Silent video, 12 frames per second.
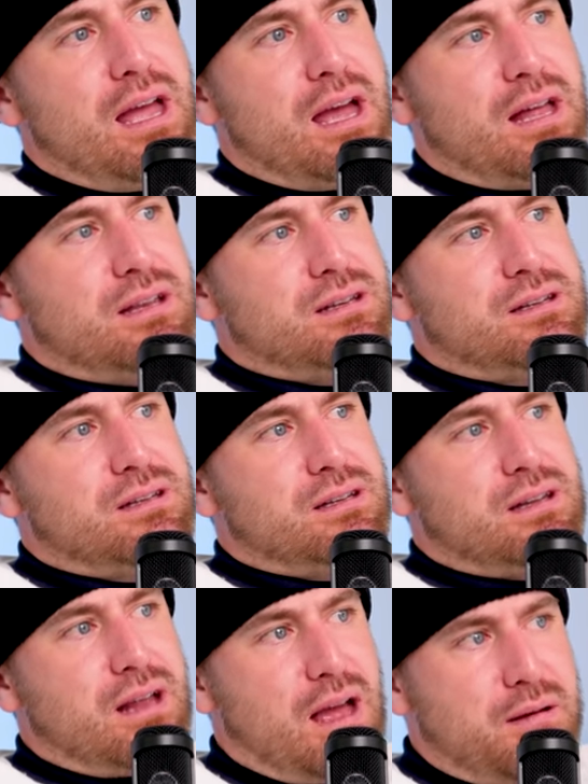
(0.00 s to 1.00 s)
and
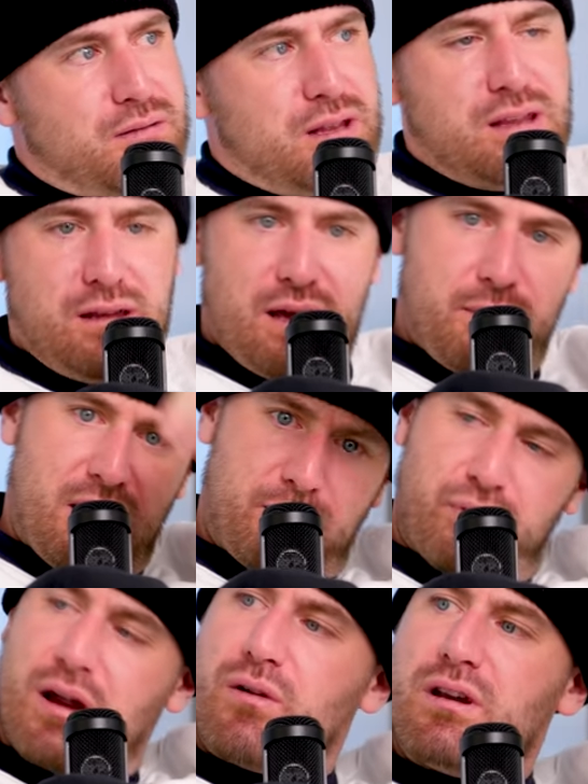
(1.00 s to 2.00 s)
I the, I
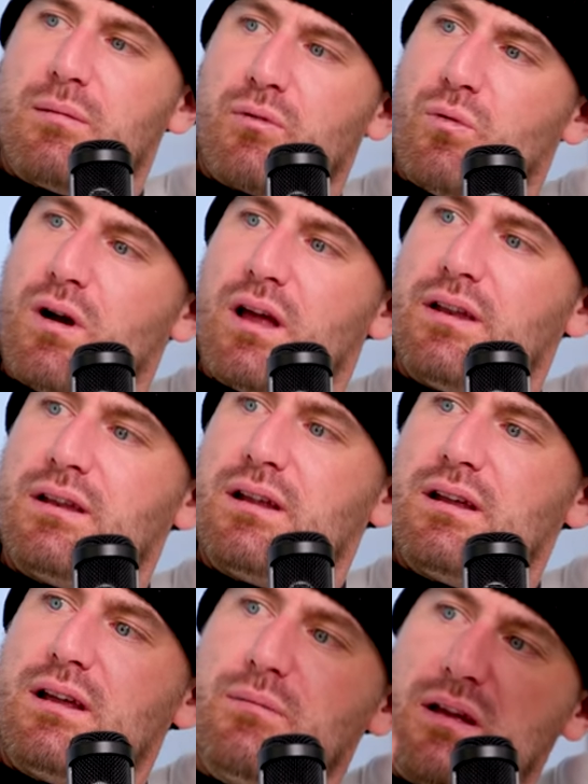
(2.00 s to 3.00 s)
make priority number
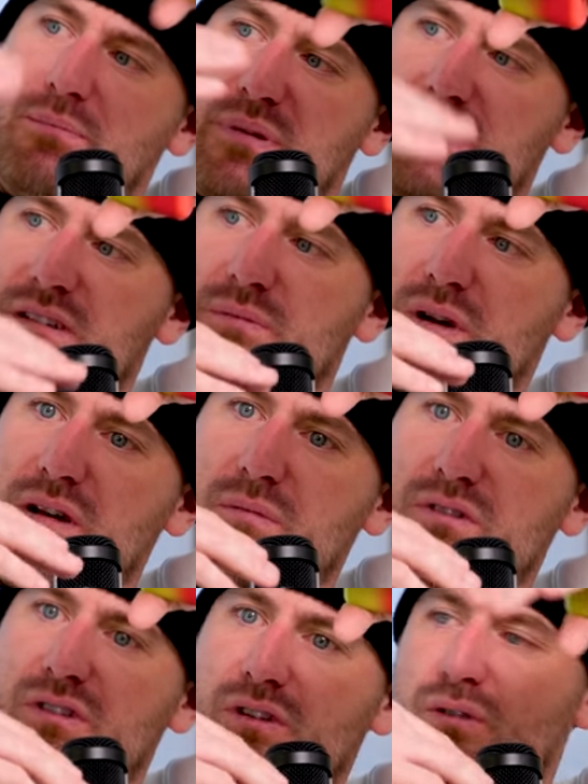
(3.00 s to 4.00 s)
one and make business
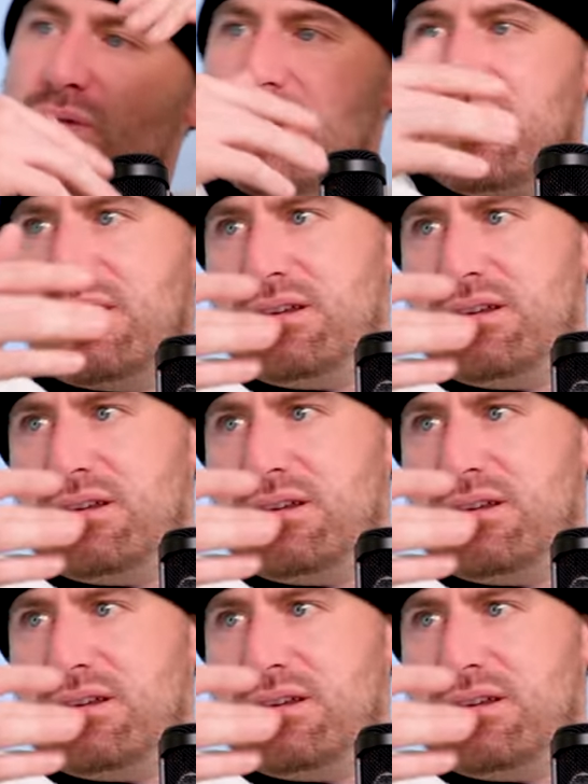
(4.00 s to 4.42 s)
priority number two,